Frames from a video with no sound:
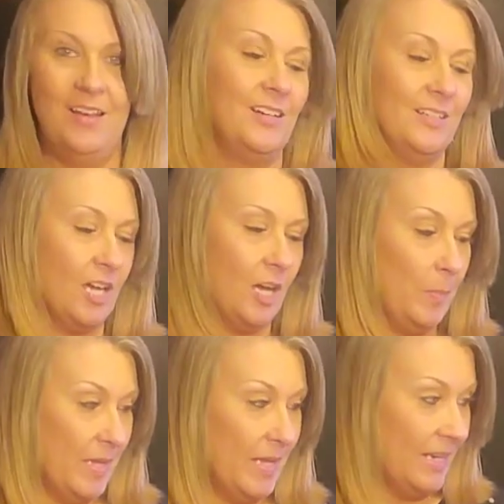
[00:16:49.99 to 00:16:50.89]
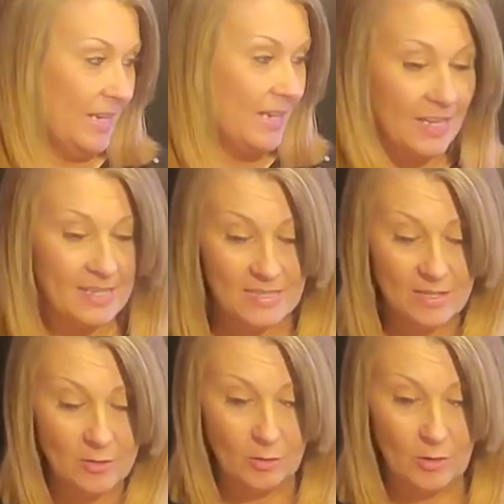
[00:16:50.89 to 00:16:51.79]
on top and get it nice
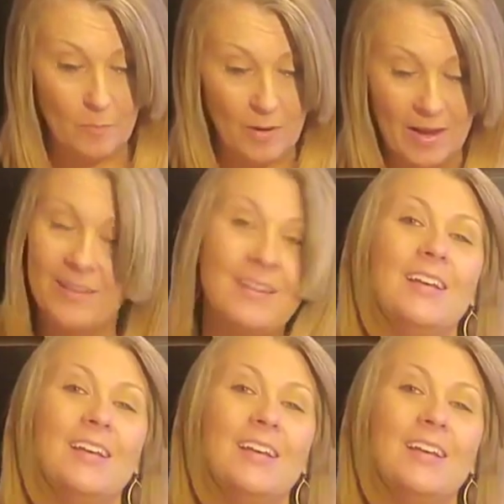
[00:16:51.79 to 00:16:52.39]
and golden brown.